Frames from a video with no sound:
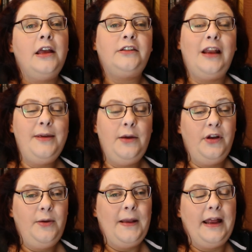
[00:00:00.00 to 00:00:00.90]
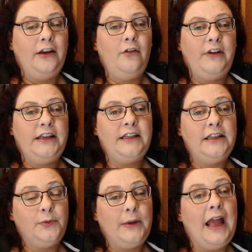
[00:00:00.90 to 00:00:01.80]
So let me know what you're planning on reading
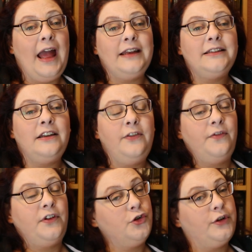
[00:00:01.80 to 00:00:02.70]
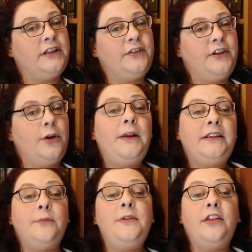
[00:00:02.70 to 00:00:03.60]
this weekend, and if you've enjoyed this video,
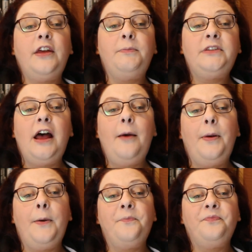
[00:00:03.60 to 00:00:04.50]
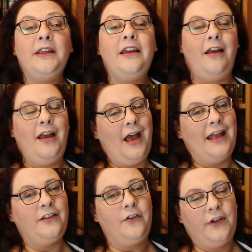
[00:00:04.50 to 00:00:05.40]
please give me the thumbs up.
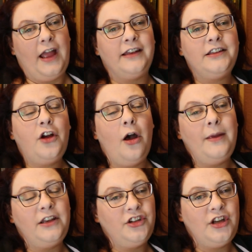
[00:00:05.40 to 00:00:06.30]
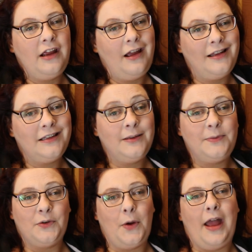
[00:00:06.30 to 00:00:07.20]
And don't forget to comment, share, and
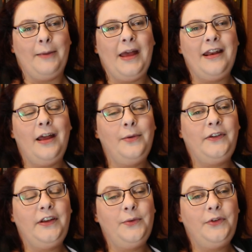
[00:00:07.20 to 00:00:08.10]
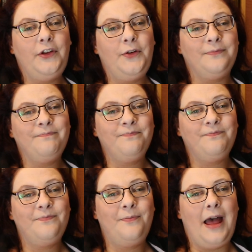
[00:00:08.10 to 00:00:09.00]
subscribe. And I will see you all soon.
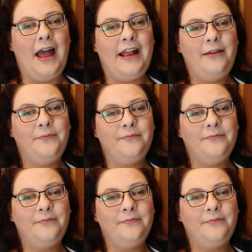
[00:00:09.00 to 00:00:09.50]
Bye.